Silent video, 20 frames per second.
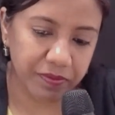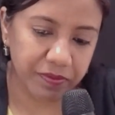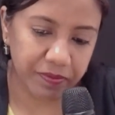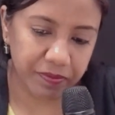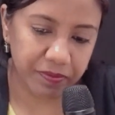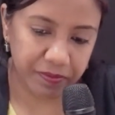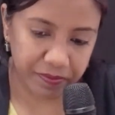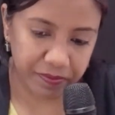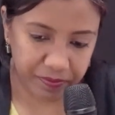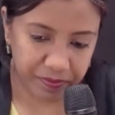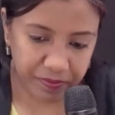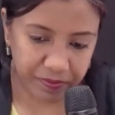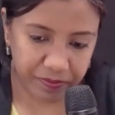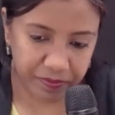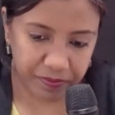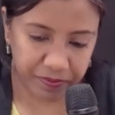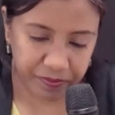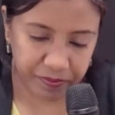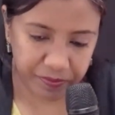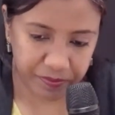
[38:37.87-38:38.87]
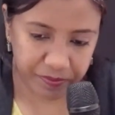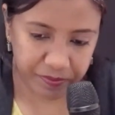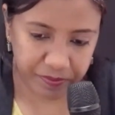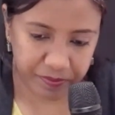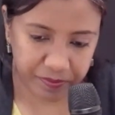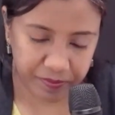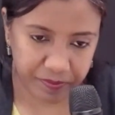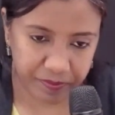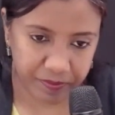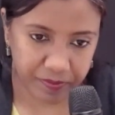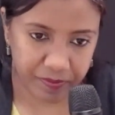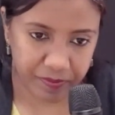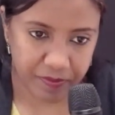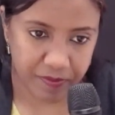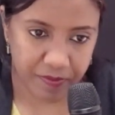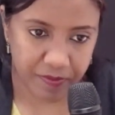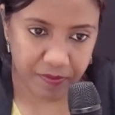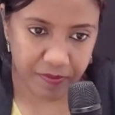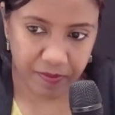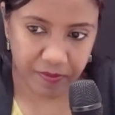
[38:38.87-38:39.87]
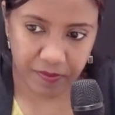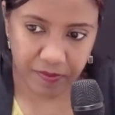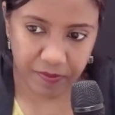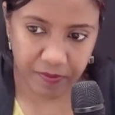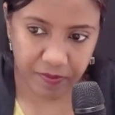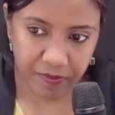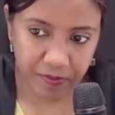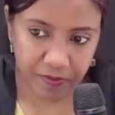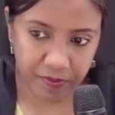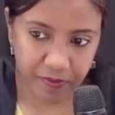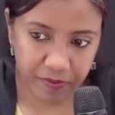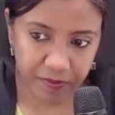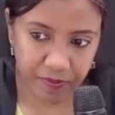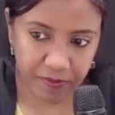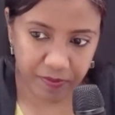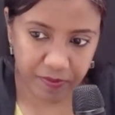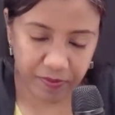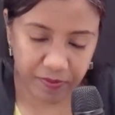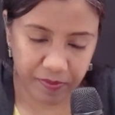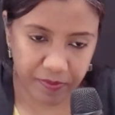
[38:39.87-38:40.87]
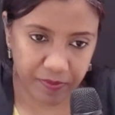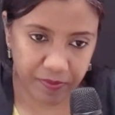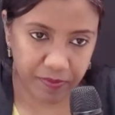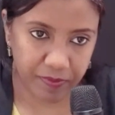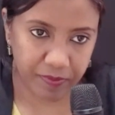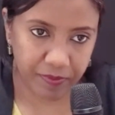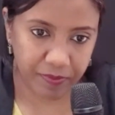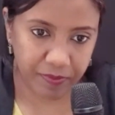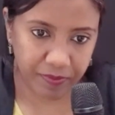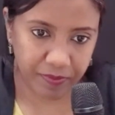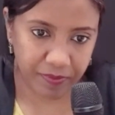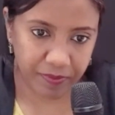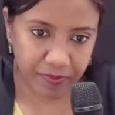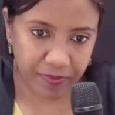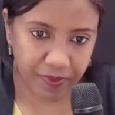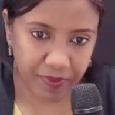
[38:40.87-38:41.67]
Nothing is said.